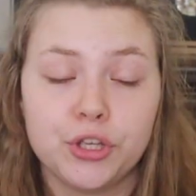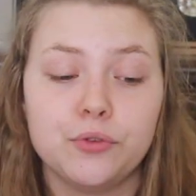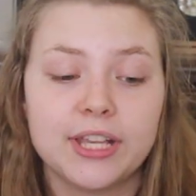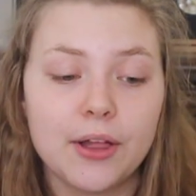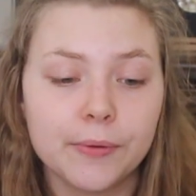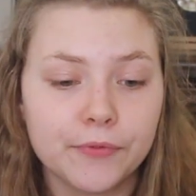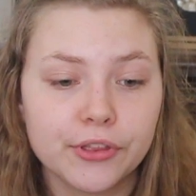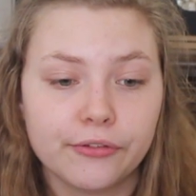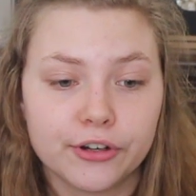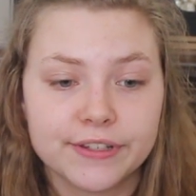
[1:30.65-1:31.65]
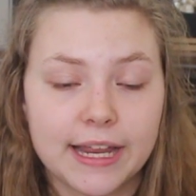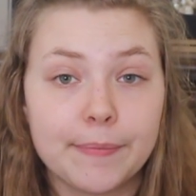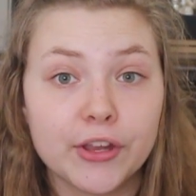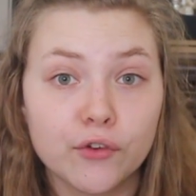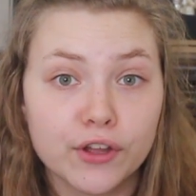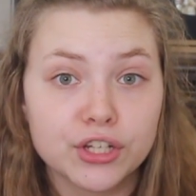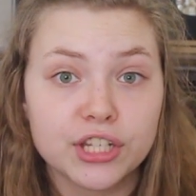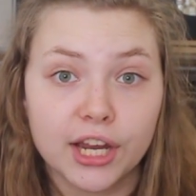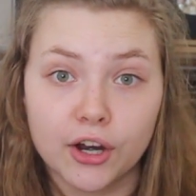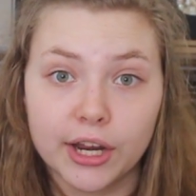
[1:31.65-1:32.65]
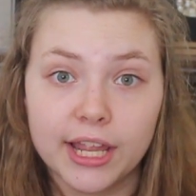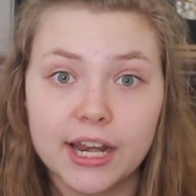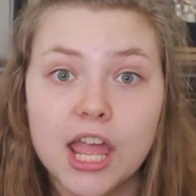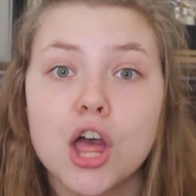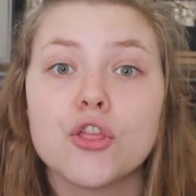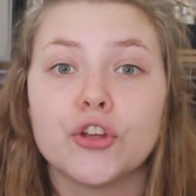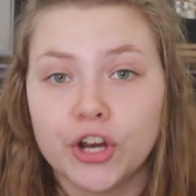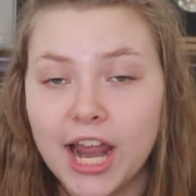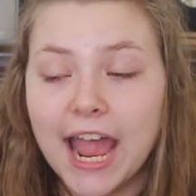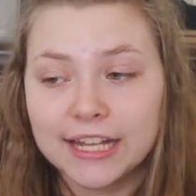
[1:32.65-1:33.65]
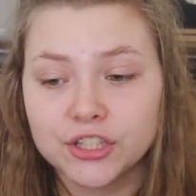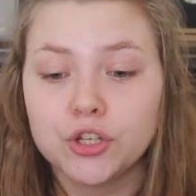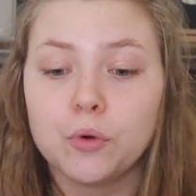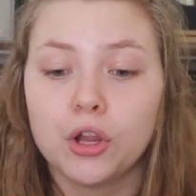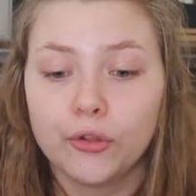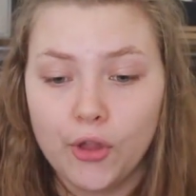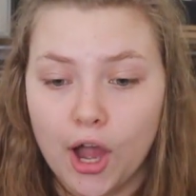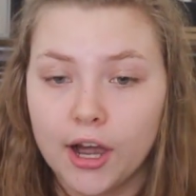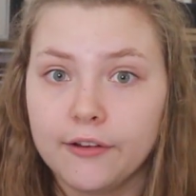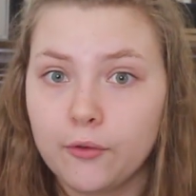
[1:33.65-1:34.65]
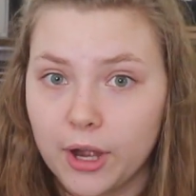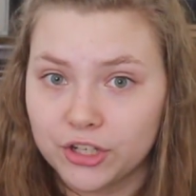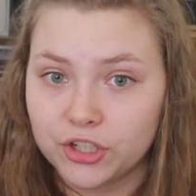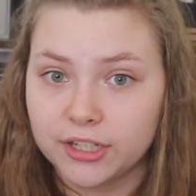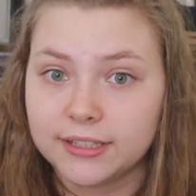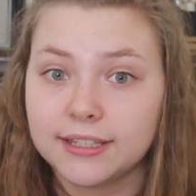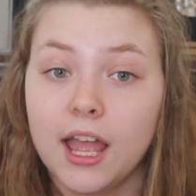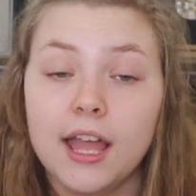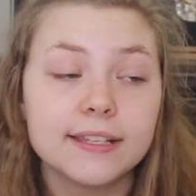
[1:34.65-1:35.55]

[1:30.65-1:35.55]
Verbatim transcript: When you tell them for the first time that you're vegetarian, they're gonna ask you a lot of questions.